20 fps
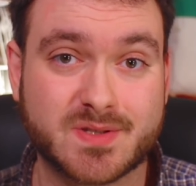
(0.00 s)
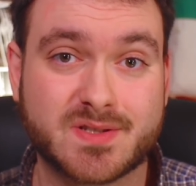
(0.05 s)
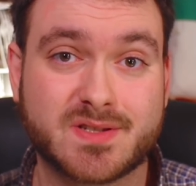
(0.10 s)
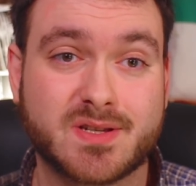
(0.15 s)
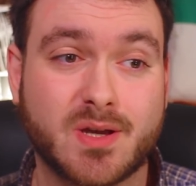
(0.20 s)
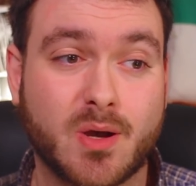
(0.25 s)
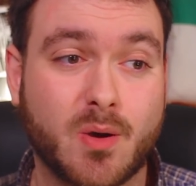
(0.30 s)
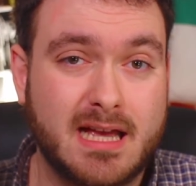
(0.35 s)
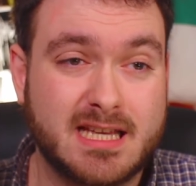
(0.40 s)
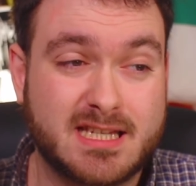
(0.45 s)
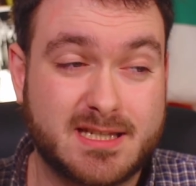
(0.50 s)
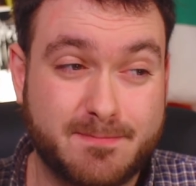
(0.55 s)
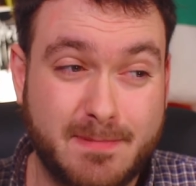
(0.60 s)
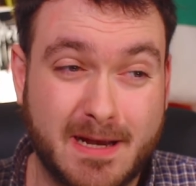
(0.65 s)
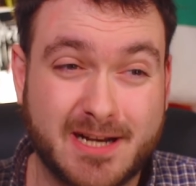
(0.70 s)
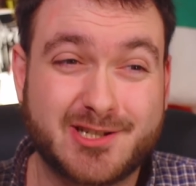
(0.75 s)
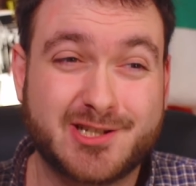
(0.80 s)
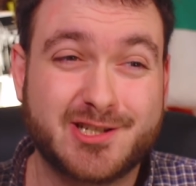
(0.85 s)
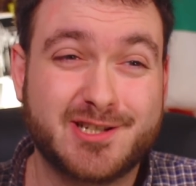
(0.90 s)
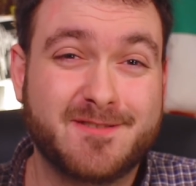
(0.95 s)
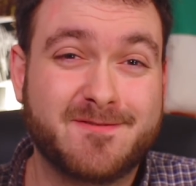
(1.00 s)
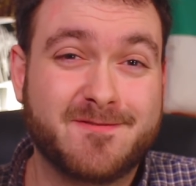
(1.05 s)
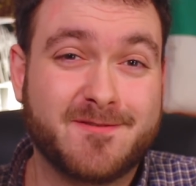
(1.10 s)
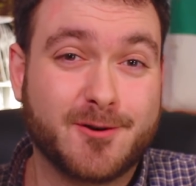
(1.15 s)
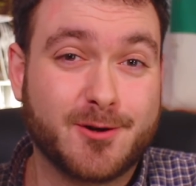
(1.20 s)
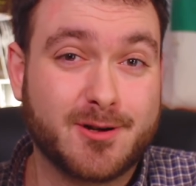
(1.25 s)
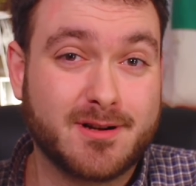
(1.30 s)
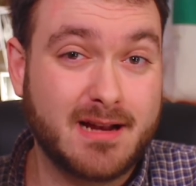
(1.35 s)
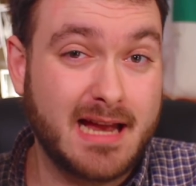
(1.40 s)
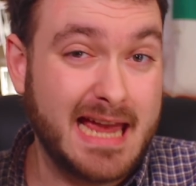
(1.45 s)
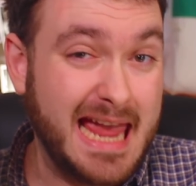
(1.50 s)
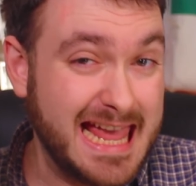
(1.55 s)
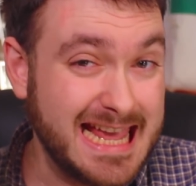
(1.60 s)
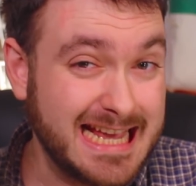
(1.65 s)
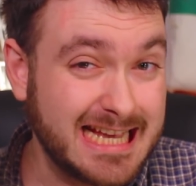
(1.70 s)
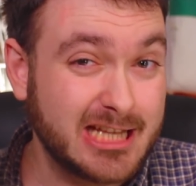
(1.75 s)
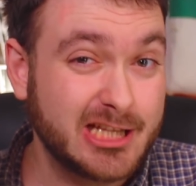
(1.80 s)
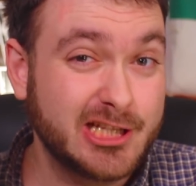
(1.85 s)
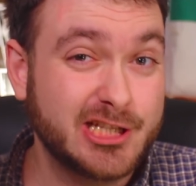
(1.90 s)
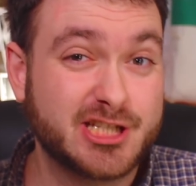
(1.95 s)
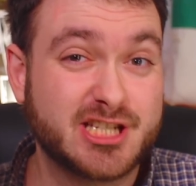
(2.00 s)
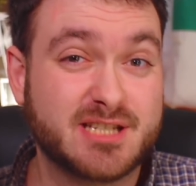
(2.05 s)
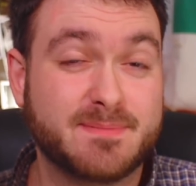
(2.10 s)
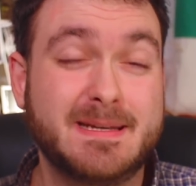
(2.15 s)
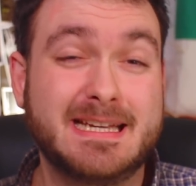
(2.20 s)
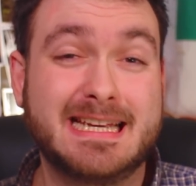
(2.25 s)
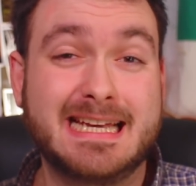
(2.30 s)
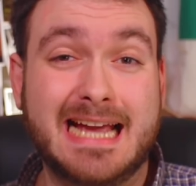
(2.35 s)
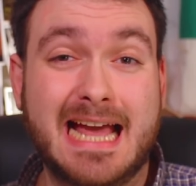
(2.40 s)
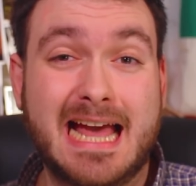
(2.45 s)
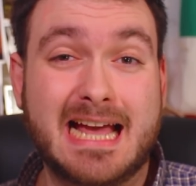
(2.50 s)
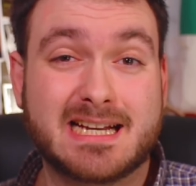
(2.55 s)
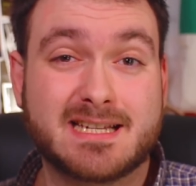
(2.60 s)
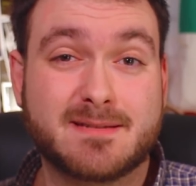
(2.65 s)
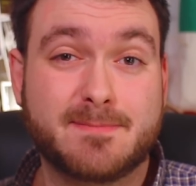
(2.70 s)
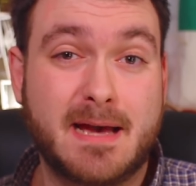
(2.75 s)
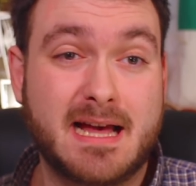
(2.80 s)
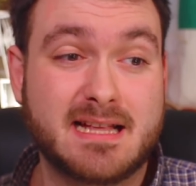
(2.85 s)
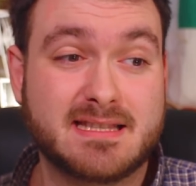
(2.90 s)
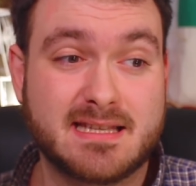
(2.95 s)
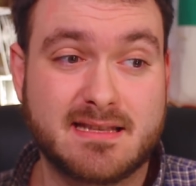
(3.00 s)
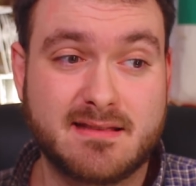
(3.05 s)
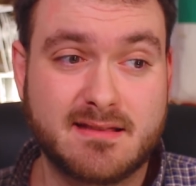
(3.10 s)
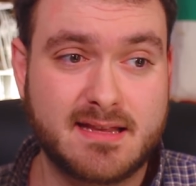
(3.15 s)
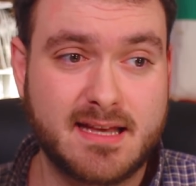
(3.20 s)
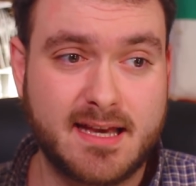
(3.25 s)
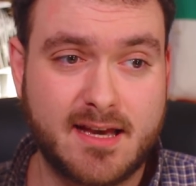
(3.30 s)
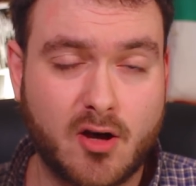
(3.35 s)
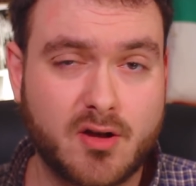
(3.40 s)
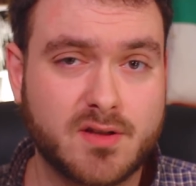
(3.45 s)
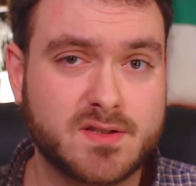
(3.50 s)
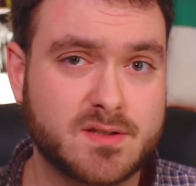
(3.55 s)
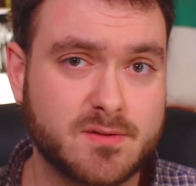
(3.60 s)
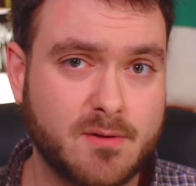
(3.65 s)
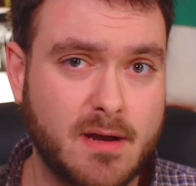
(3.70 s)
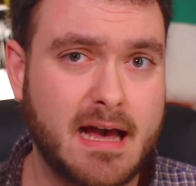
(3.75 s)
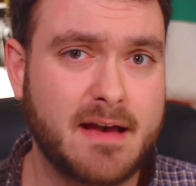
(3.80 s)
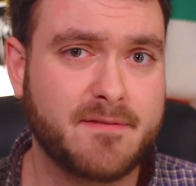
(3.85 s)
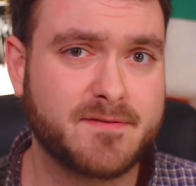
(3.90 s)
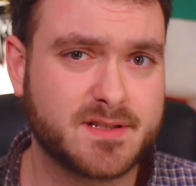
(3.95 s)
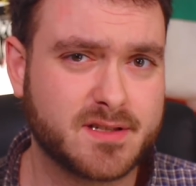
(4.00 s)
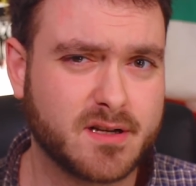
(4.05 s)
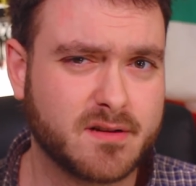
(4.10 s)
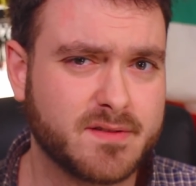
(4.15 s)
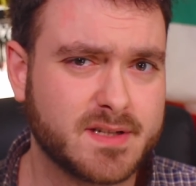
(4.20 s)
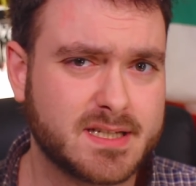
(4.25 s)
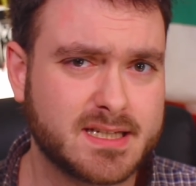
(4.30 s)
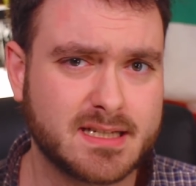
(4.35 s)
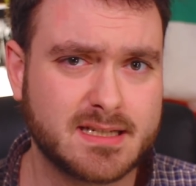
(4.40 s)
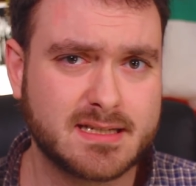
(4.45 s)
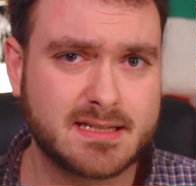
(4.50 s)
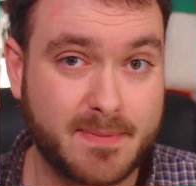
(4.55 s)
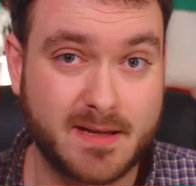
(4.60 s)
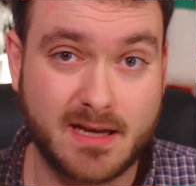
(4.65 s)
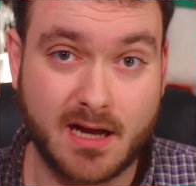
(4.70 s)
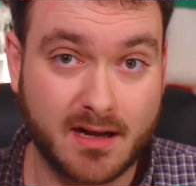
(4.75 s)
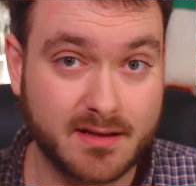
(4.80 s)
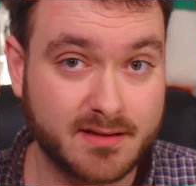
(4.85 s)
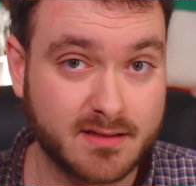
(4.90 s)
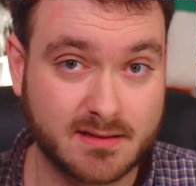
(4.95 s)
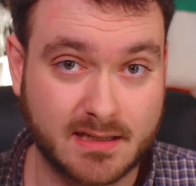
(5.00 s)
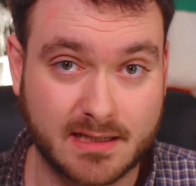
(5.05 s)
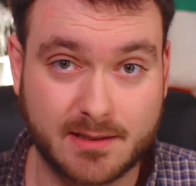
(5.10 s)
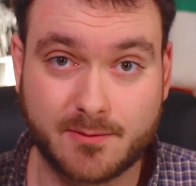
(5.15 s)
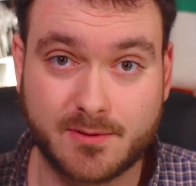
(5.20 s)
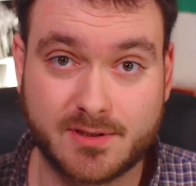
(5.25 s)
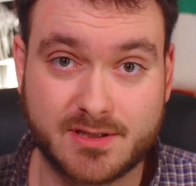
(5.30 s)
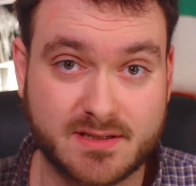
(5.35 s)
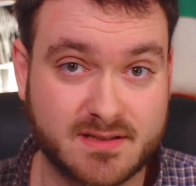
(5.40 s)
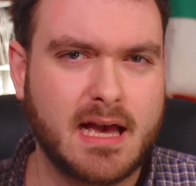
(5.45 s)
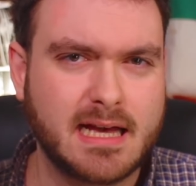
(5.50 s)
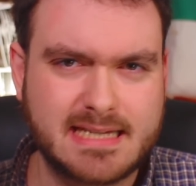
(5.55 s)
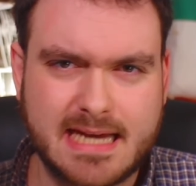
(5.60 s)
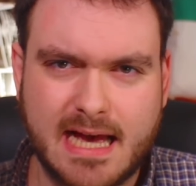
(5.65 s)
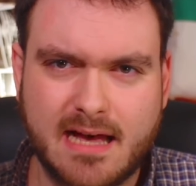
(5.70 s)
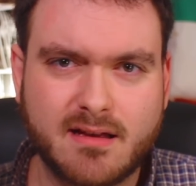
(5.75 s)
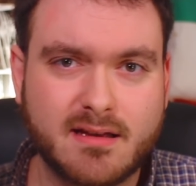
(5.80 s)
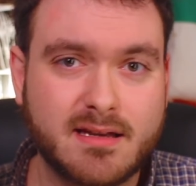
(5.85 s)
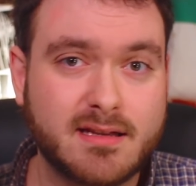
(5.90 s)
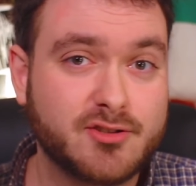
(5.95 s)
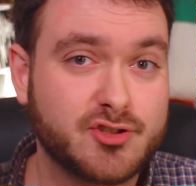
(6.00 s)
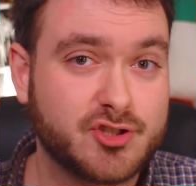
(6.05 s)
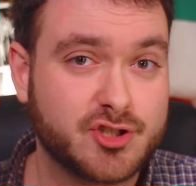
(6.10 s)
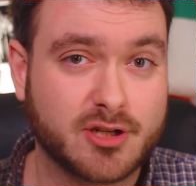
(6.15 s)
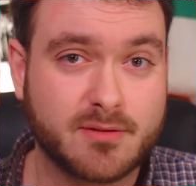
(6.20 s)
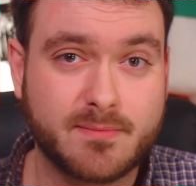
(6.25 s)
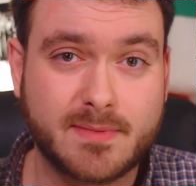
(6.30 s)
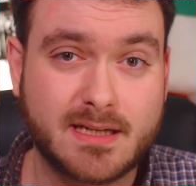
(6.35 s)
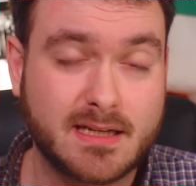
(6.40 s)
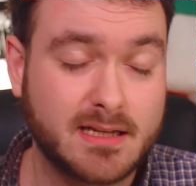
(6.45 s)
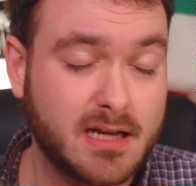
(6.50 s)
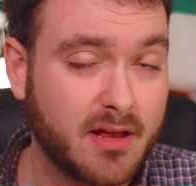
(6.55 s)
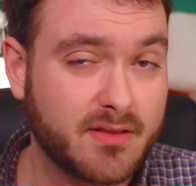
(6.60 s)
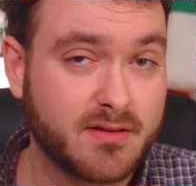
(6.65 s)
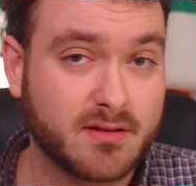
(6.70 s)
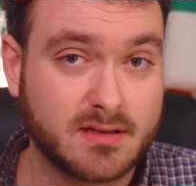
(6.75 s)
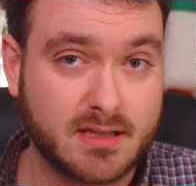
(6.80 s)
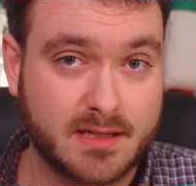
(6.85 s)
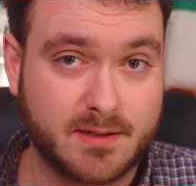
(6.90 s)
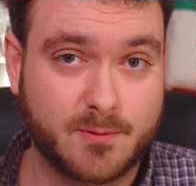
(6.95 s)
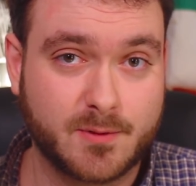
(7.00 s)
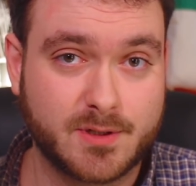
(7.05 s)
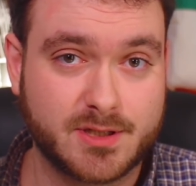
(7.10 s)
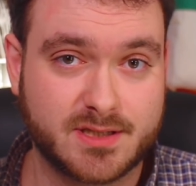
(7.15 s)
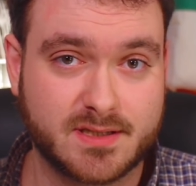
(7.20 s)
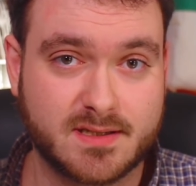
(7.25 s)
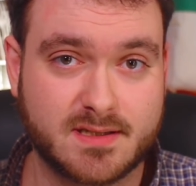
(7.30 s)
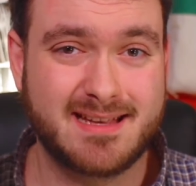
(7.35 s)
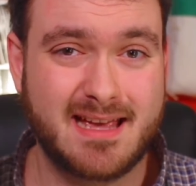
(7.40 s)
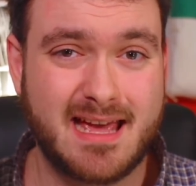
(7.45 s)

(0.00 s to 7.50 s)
So especially for English speaking expats, and they also have services in other languages, Italian, German, and other languages.